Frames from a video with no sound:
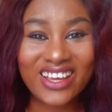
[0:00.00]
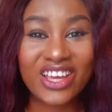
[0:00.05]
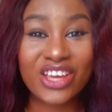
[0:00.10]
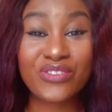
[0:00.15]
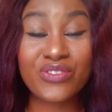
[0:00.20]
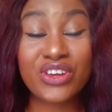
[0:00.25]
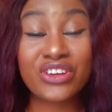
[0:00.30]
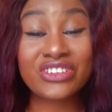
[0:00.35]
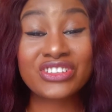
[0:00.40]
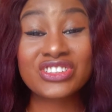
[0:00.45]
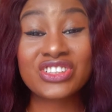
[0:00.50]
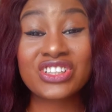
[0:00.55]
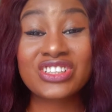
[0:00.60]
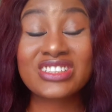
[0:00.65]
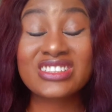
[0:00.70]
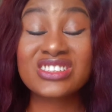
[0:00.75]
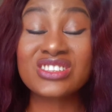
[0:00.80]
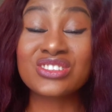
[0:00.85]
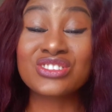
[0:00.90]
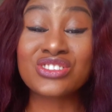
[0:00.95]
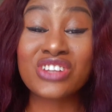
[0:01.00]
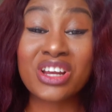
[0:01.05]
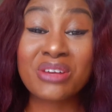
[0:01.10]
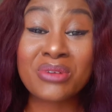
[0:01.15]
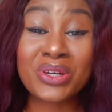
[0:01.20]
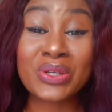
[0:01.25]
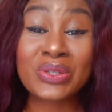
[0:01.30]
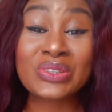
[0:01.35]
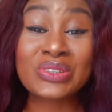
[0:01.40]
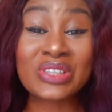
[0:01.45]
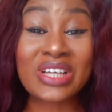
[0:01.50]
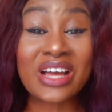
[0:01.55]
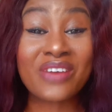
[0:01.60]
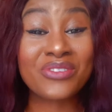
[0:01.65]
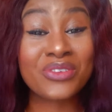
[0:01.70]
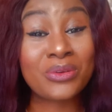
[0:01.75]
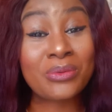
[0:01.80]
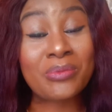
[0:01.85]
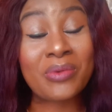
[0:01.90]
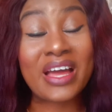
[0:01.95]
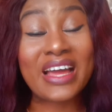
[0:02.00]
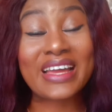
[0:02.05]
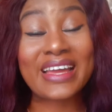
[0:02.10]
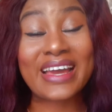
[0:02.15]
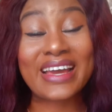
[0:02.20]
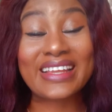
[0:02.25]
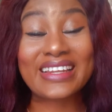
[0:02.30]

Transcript: If you're a returning subscriber, good to have you back.